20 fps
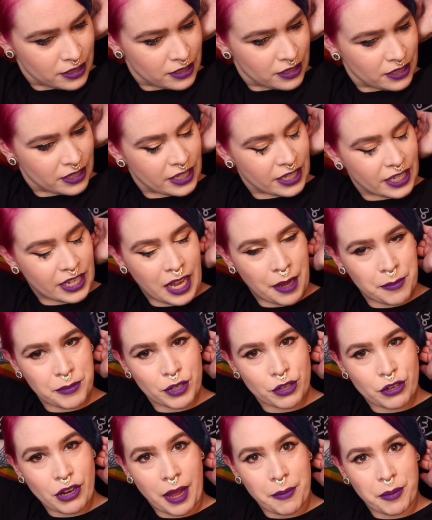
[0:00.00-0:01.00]
And I'm going
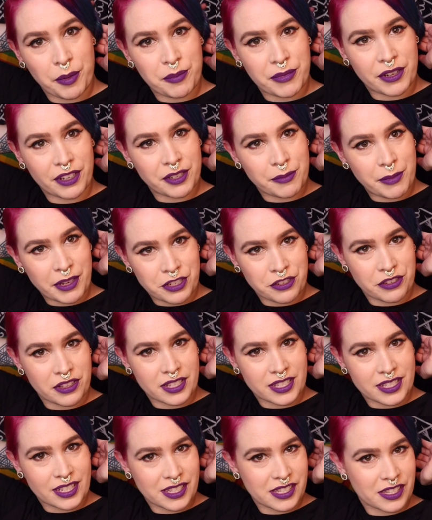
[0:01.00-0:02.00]
to grab a mirror to make sure
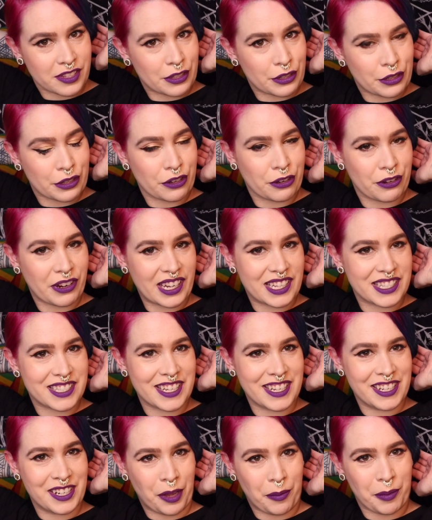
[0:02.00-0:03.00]
this doesn't look
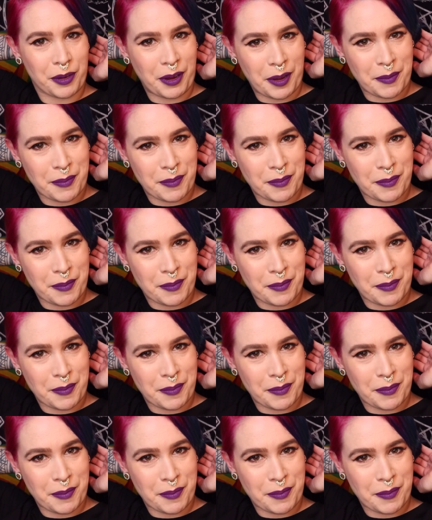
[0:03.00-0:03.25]
crazy, and I'll be right